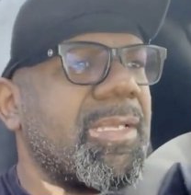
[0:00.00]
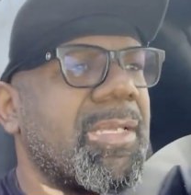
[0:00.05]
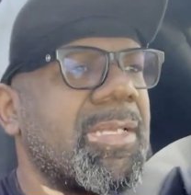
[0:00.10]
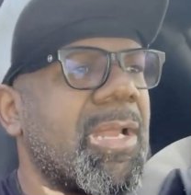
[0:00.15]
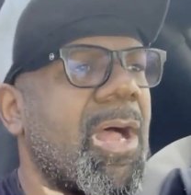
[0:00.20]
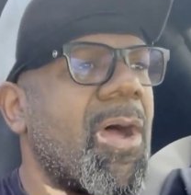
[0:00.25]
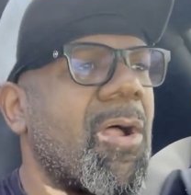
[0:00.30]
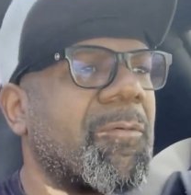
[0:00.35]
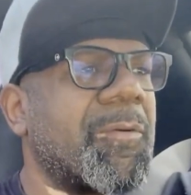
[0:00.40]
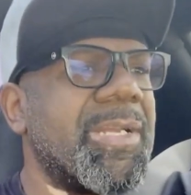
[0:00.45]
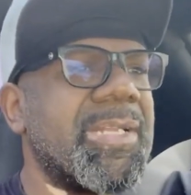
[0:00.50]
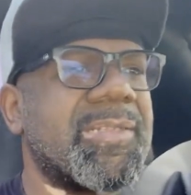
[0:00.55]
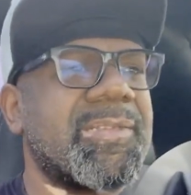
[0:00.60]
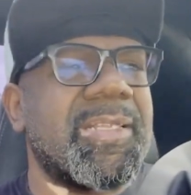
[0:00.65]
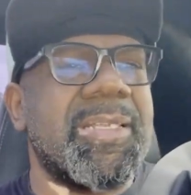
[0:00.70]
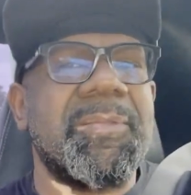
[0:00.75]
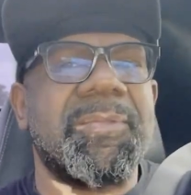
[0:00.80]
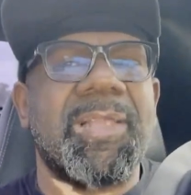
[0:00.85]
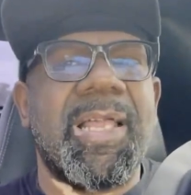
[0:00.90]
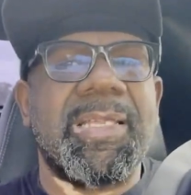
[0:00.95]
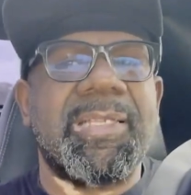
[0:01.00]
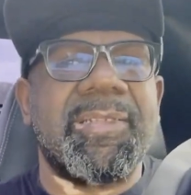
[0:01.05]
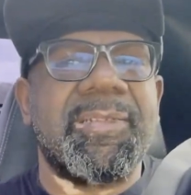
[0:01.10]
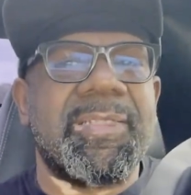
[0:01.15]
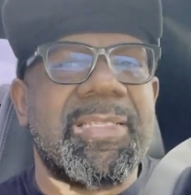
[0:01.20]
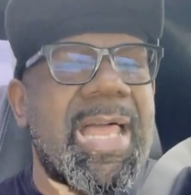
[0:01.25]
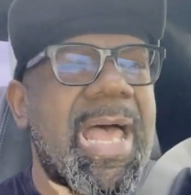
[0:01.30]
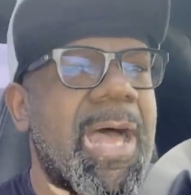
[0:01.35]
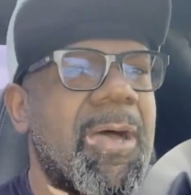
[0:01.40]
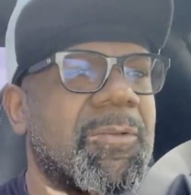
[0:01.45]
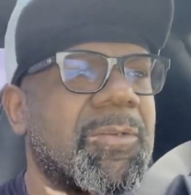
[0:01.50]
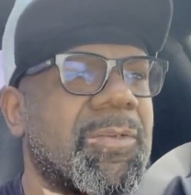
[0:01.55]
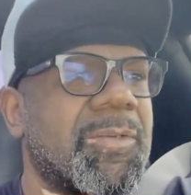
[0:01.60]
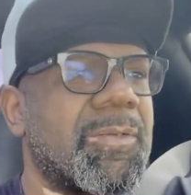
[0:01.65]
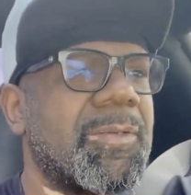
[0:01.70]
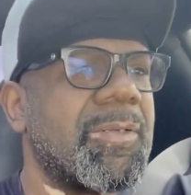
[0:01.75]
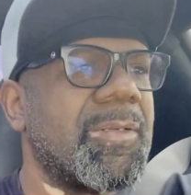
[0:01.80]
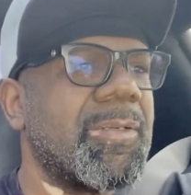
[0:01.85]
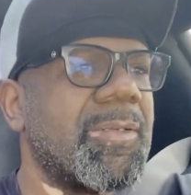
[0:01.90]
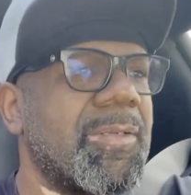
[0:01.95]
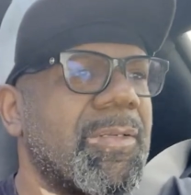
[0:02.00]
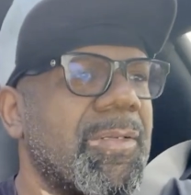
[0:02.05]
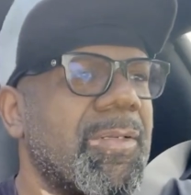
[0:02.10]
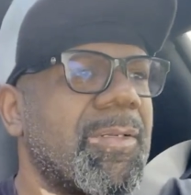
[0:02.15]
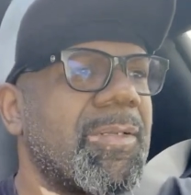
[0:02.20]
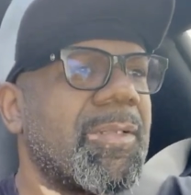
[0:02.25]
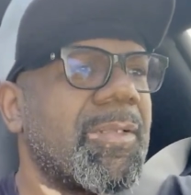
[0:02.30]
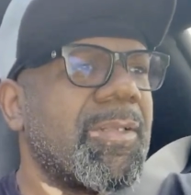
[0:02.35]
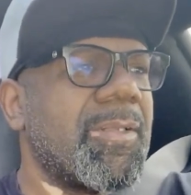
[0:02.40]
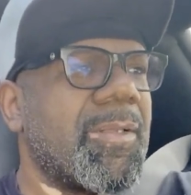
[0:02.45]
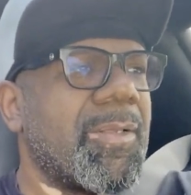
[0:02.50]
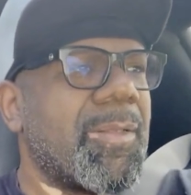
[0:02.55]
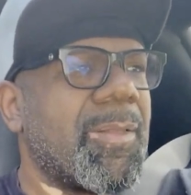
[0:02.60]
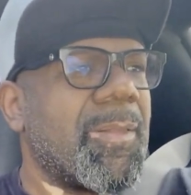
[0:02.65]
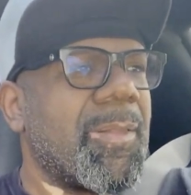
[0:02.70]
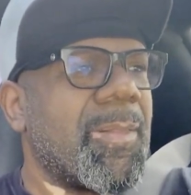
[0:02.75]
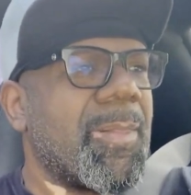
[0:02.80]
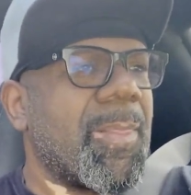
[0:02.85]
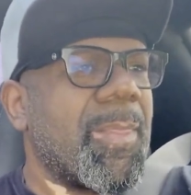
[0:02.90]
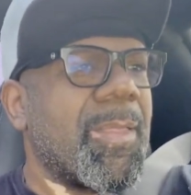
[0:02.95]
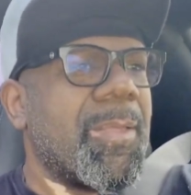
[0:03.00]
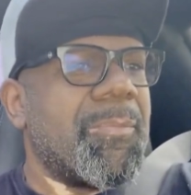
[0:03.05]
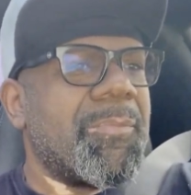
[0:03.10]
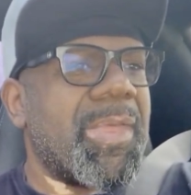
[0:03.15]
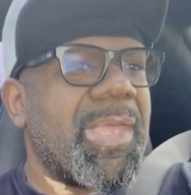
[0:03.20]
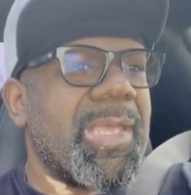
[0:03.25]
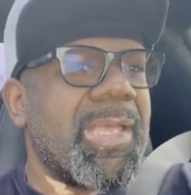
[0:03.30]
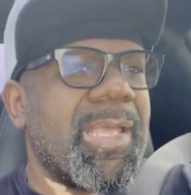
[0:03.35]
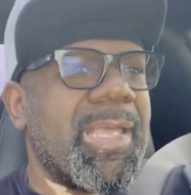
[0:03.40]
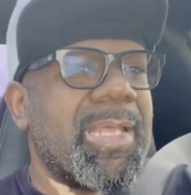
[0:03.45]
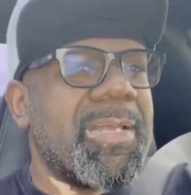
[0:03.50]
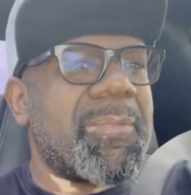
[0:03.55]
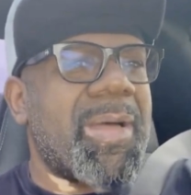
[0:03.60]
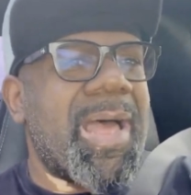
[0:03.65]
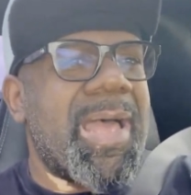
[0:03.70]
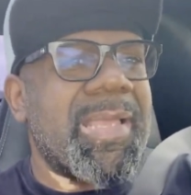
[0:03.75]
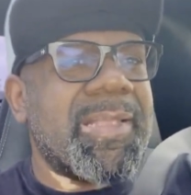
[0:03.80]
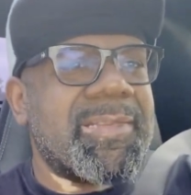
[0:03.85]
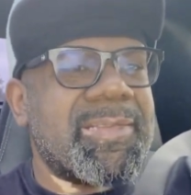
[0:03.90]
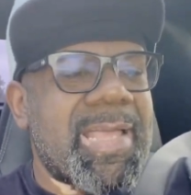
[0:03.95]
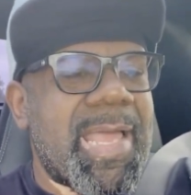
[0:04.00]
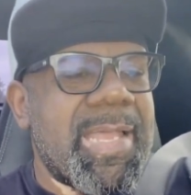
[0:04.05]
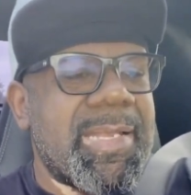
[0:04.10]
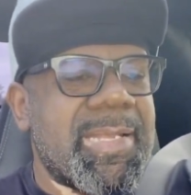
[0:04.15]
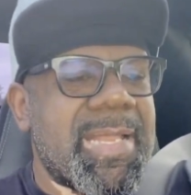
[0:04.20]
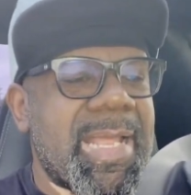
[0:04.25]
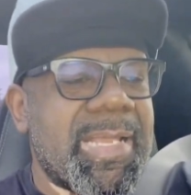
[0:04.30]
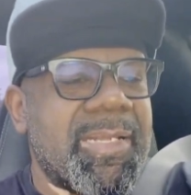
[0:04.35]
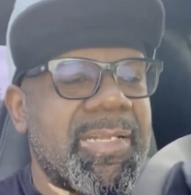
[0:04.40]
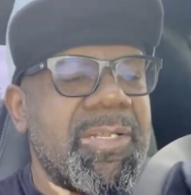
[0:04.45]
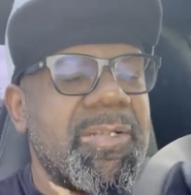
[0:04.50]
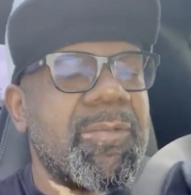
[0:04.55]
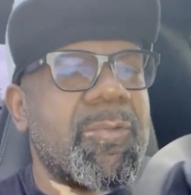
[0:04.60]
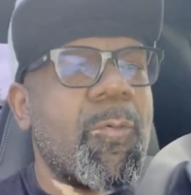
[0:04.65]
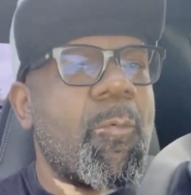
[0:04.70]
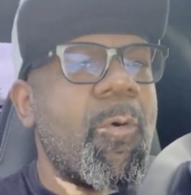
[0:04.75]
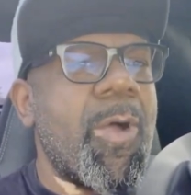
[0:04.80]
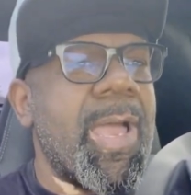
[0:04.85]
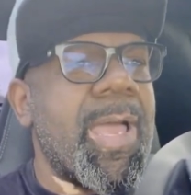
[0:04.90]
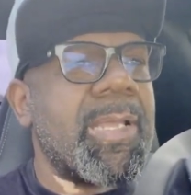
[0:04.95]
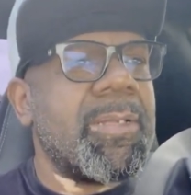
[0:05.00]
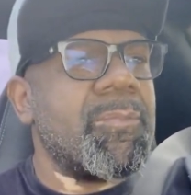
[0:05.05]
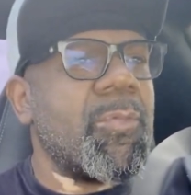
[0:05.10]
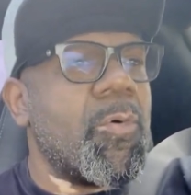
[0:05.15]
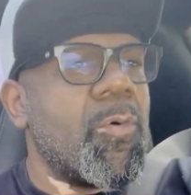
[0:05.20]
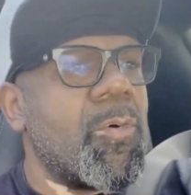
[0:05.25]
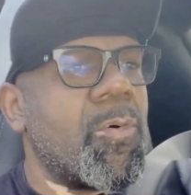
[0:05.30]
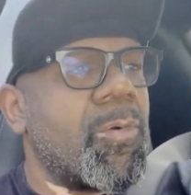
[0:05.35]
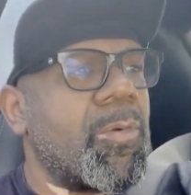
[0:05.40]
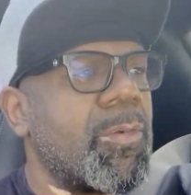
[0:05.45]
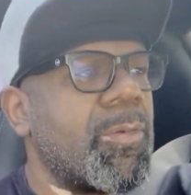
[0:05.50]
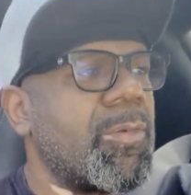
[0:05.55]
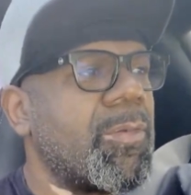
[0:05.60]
already seems like it's louder. Man, am I excited. I can hear the whine more